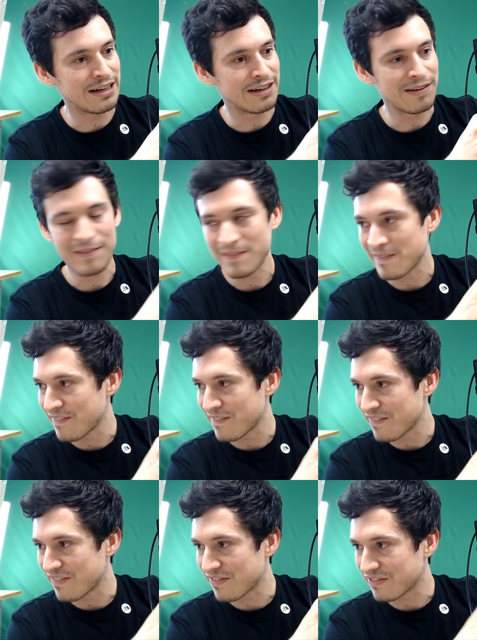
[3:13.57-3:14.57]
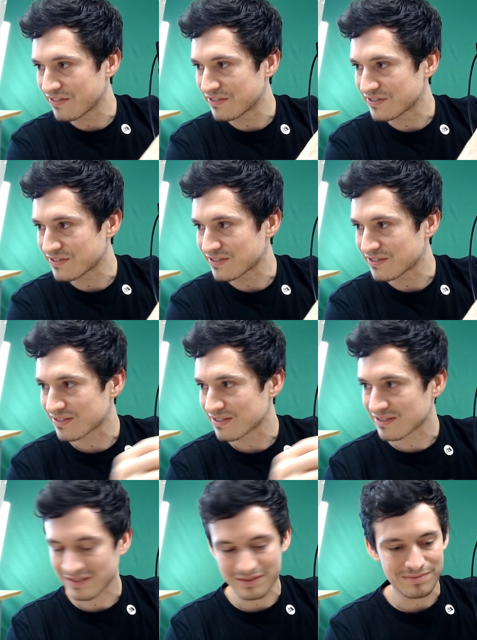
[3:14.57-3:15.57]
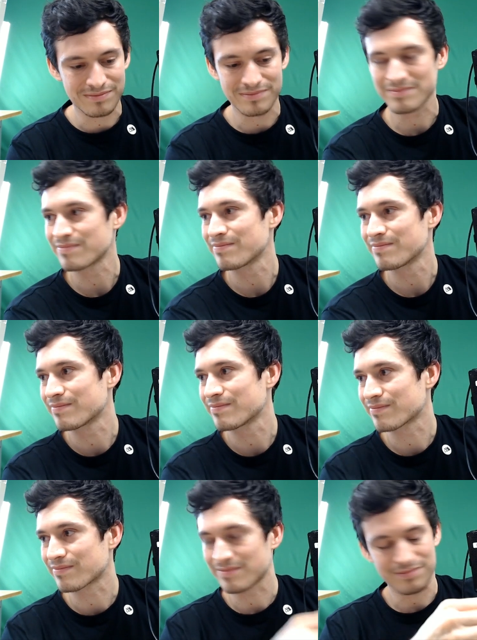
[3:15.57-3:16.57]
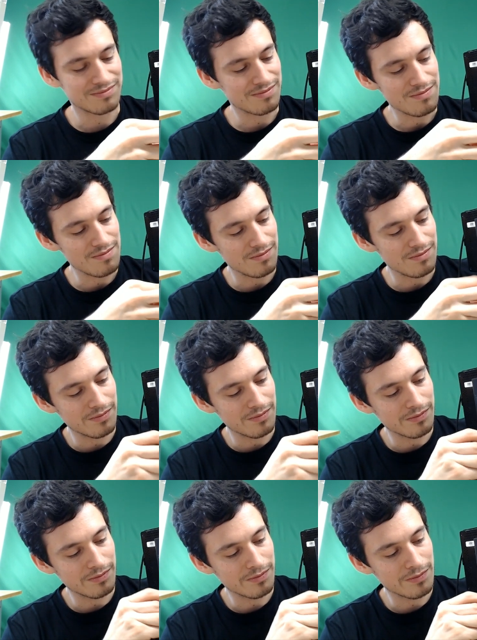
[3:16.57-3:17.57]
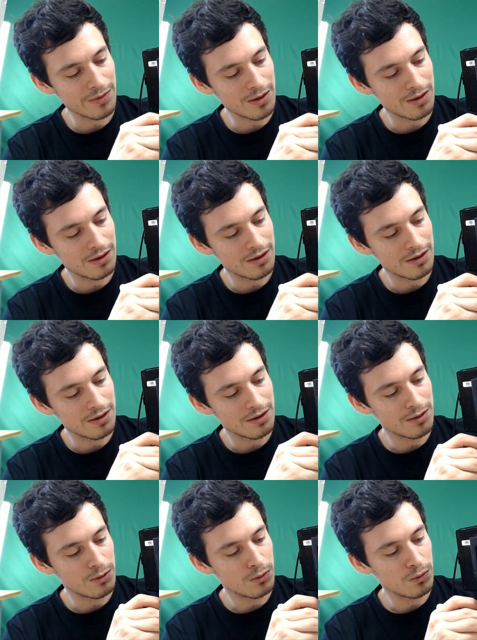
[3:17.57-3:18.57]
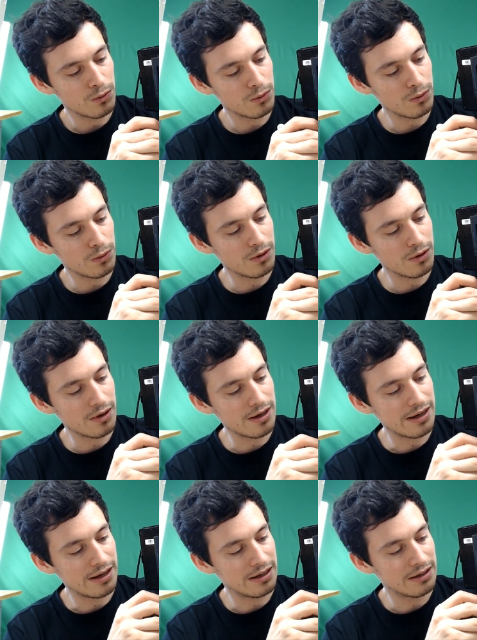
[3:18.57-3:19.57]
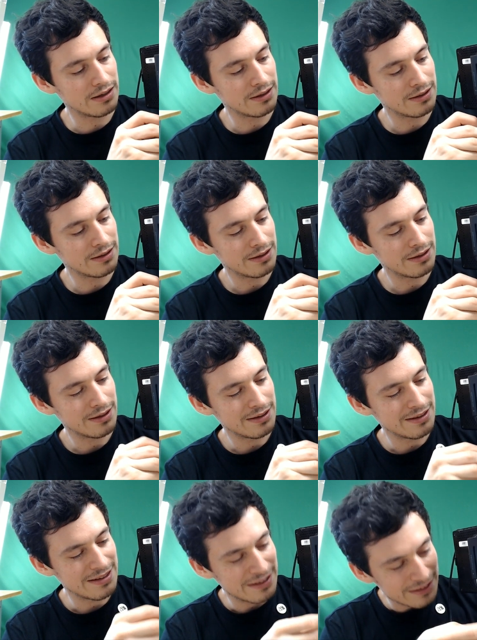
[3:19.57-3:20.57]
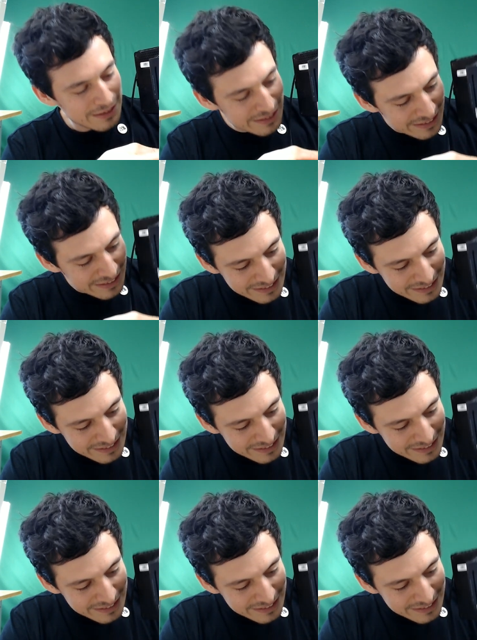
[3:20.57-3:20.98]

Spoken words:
(silence)